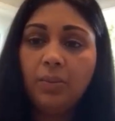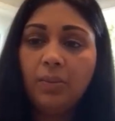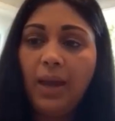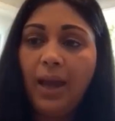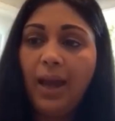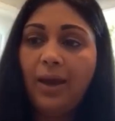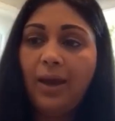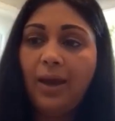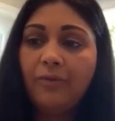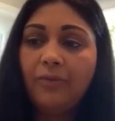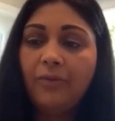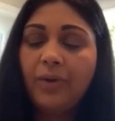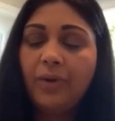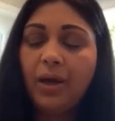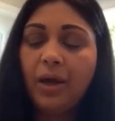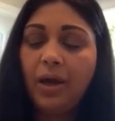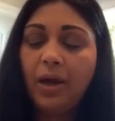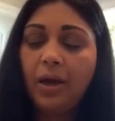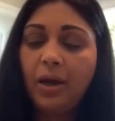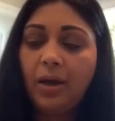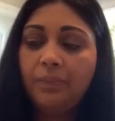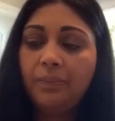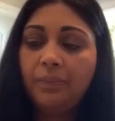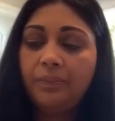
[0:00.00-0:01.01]
have
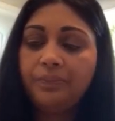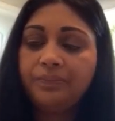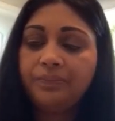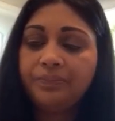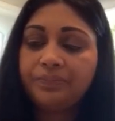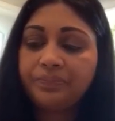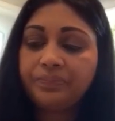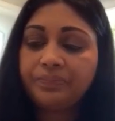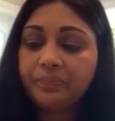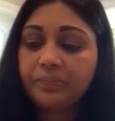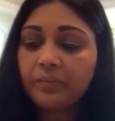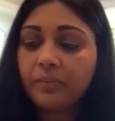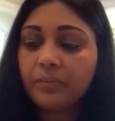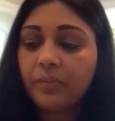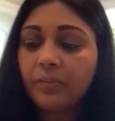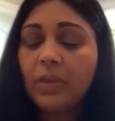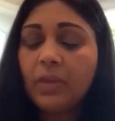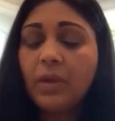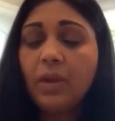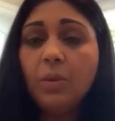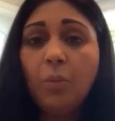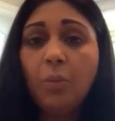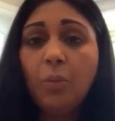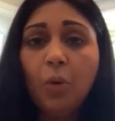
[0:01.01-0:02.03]

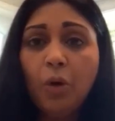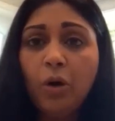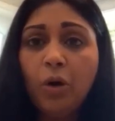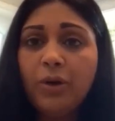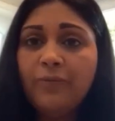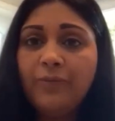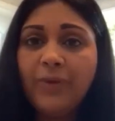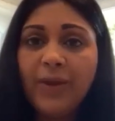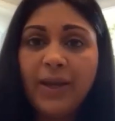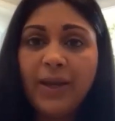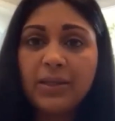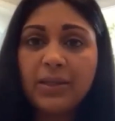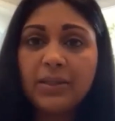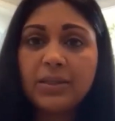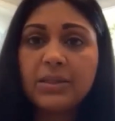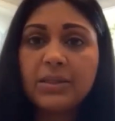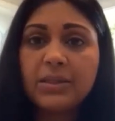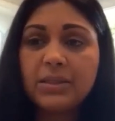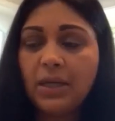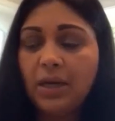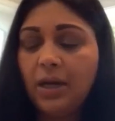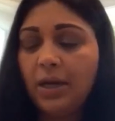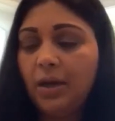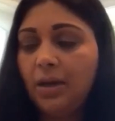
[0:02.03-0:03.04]
more advanced
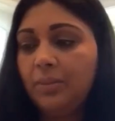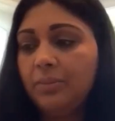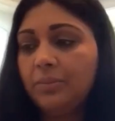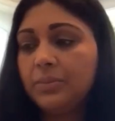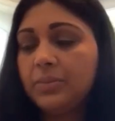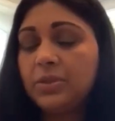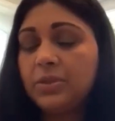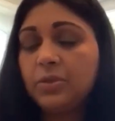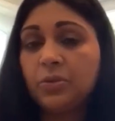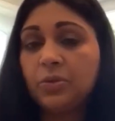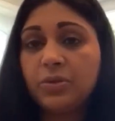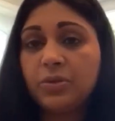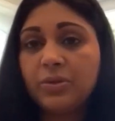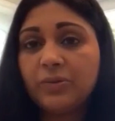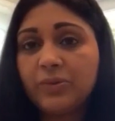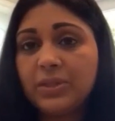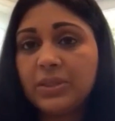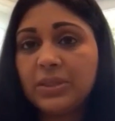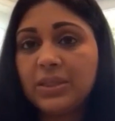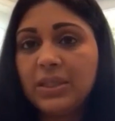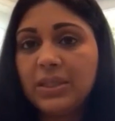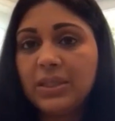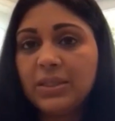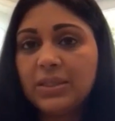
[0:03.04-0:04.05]
sorts of
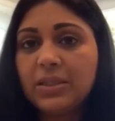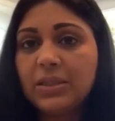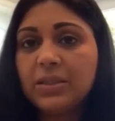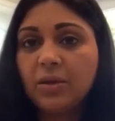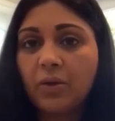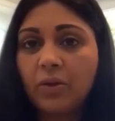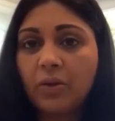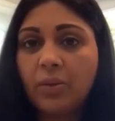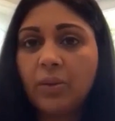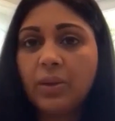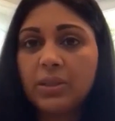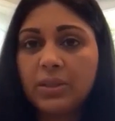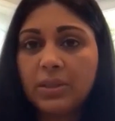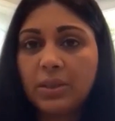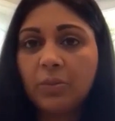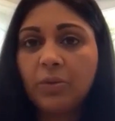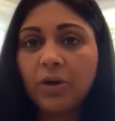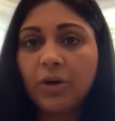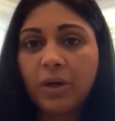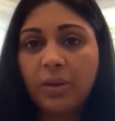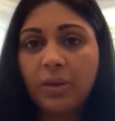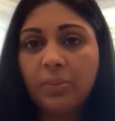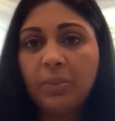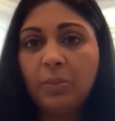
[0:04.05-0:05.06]
diseases are the ones that we're
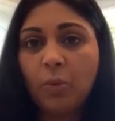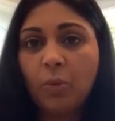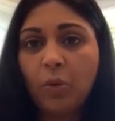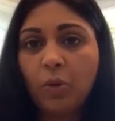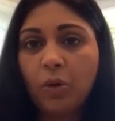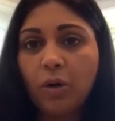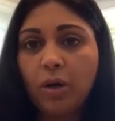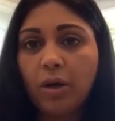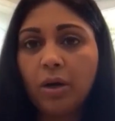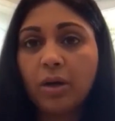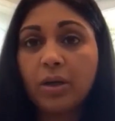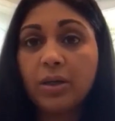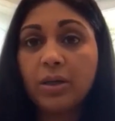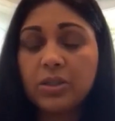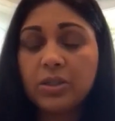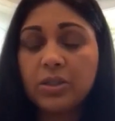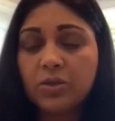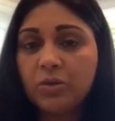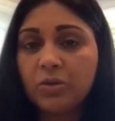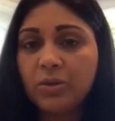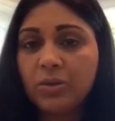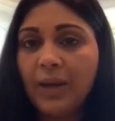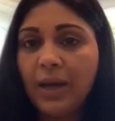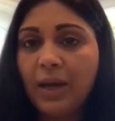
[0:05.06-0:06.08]
going to be more
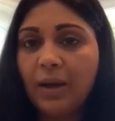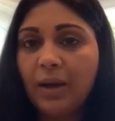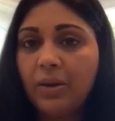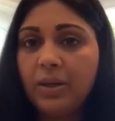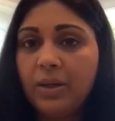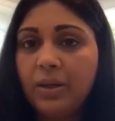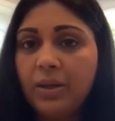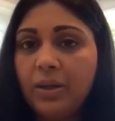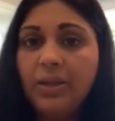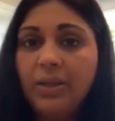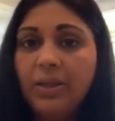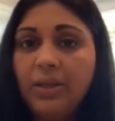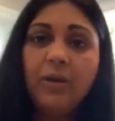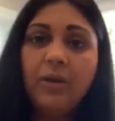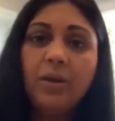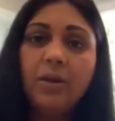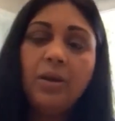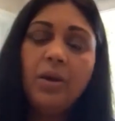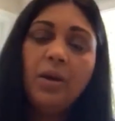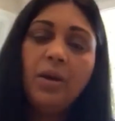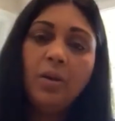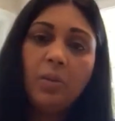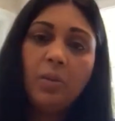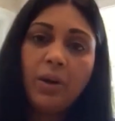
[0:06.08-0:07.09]
concerned about. And even
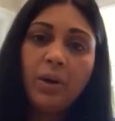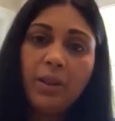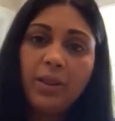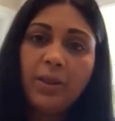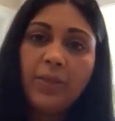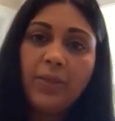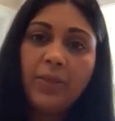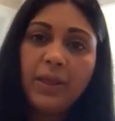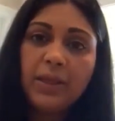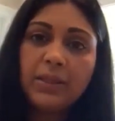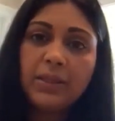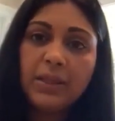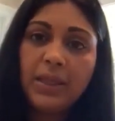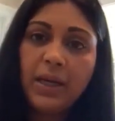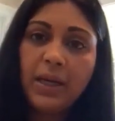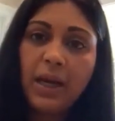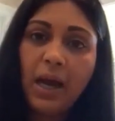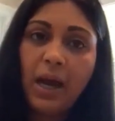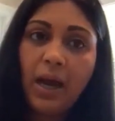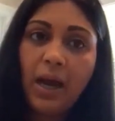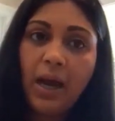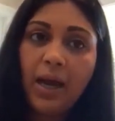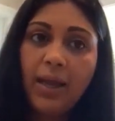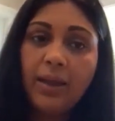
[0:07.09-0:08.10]
one of the things that
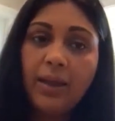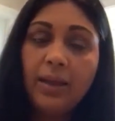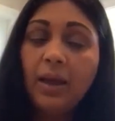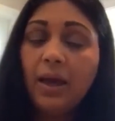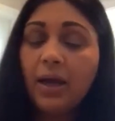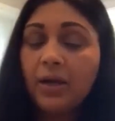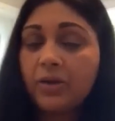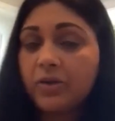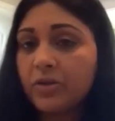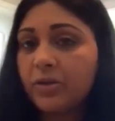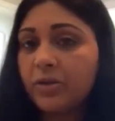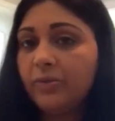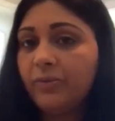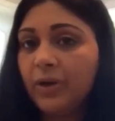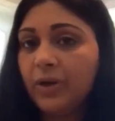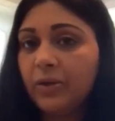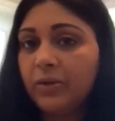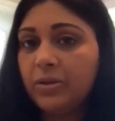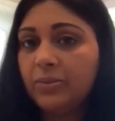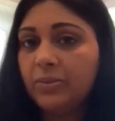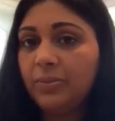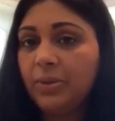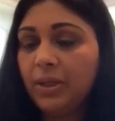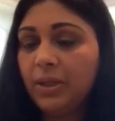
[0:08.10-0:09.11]
I actually found
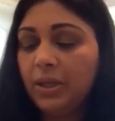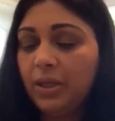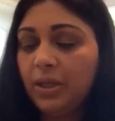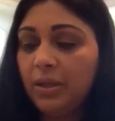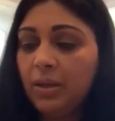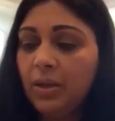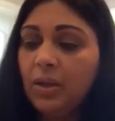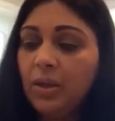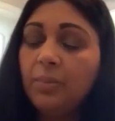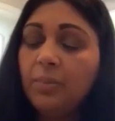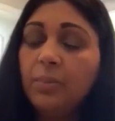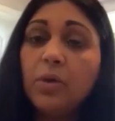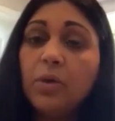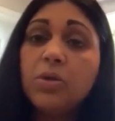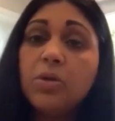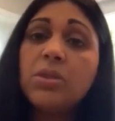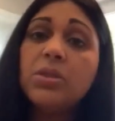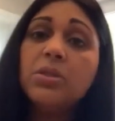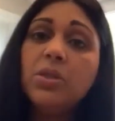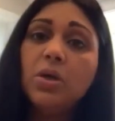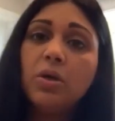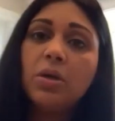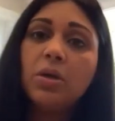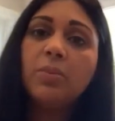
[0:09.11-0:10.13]
to be most
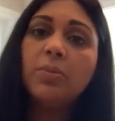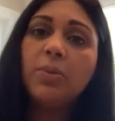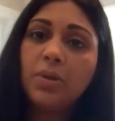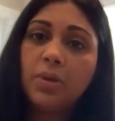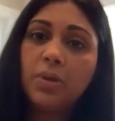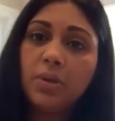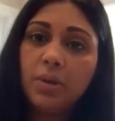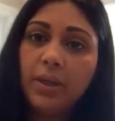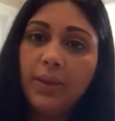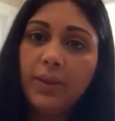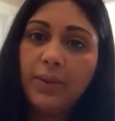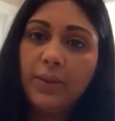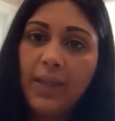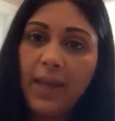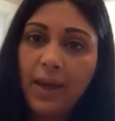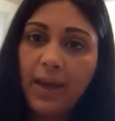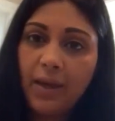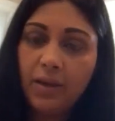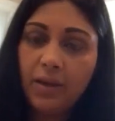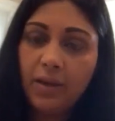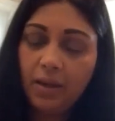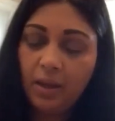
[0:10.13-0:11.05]
notable in that